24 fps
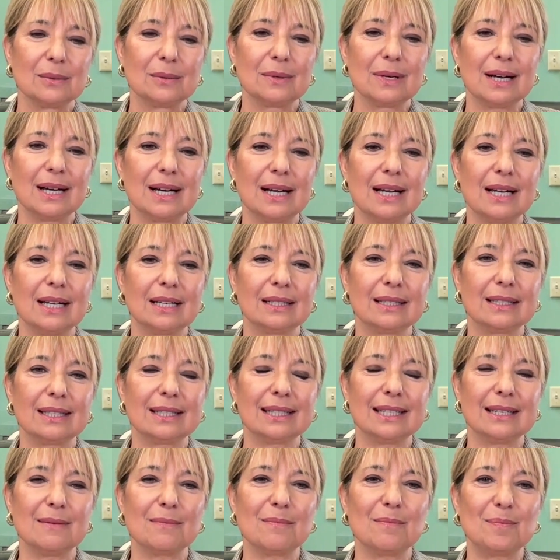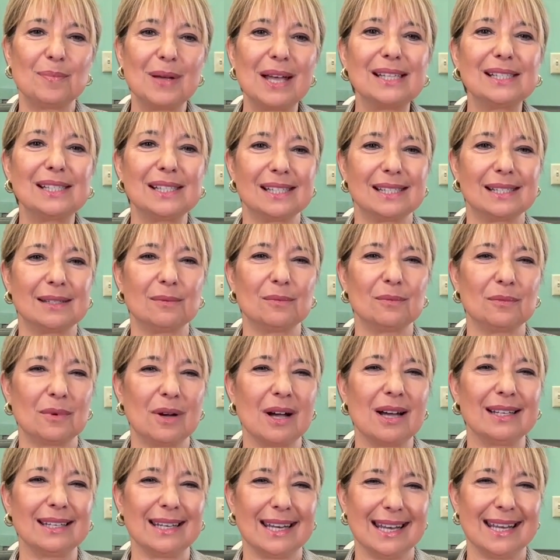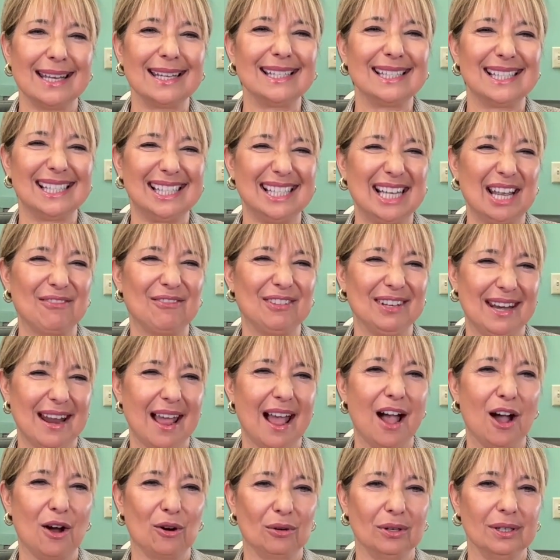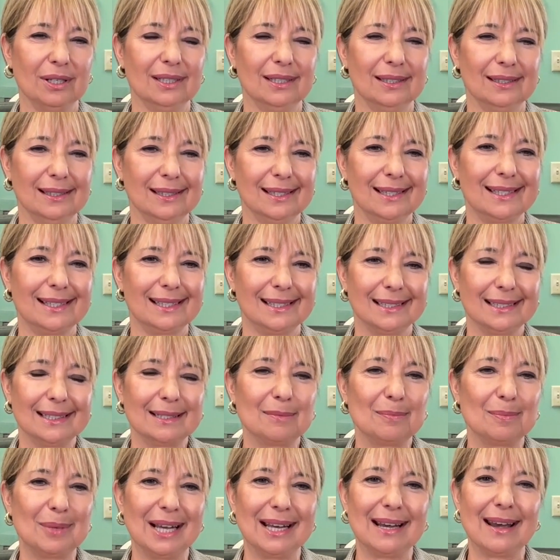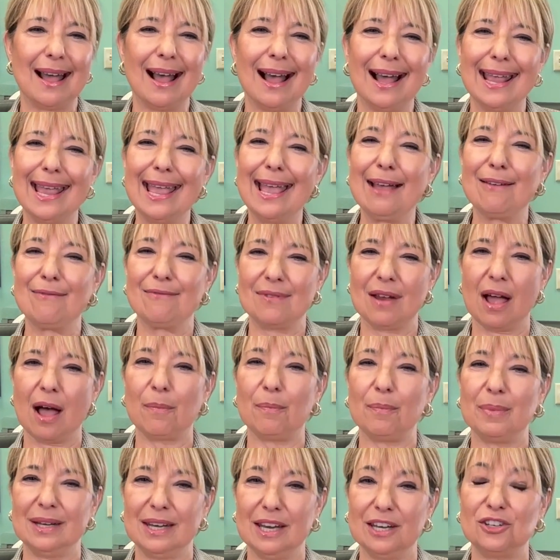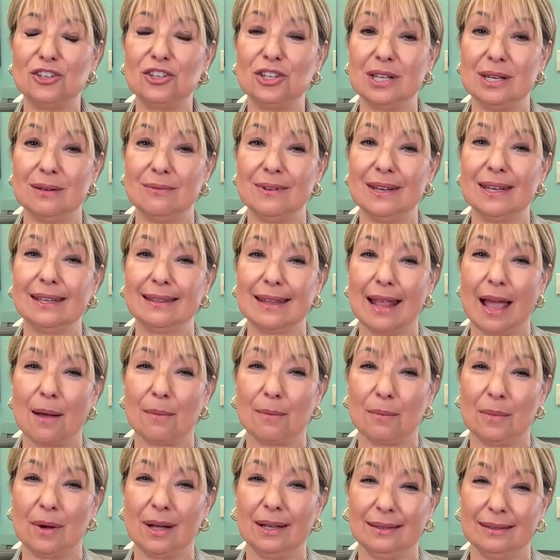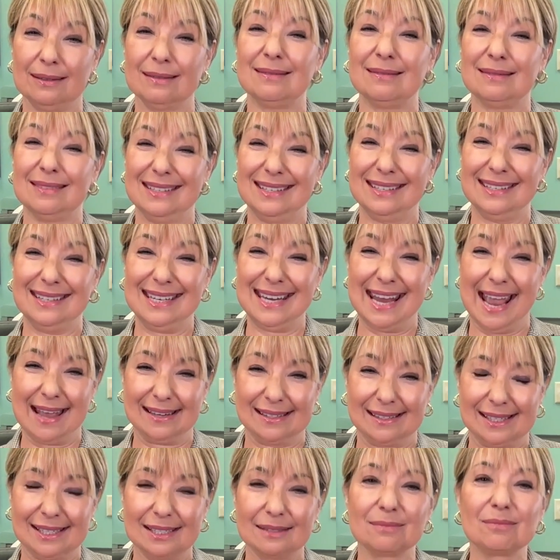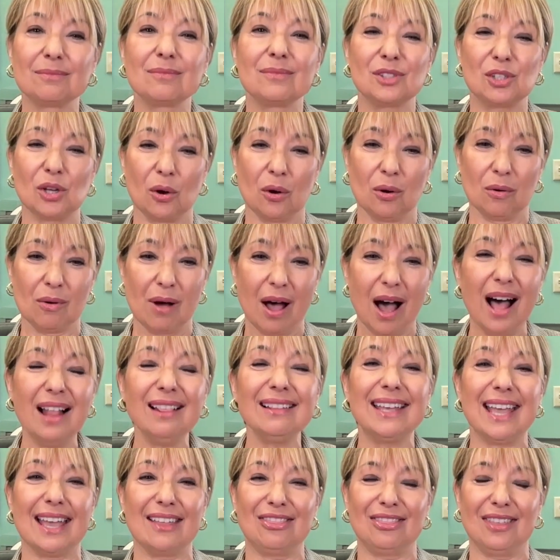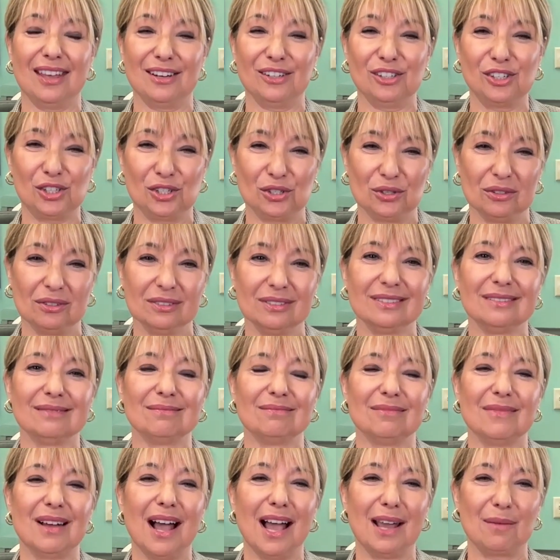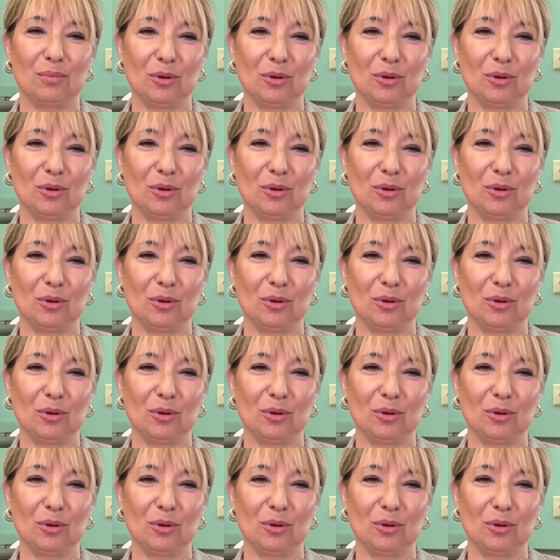Well, the best one is 7 hours, but I have not been achieving that one yet. So I'll get there soon. I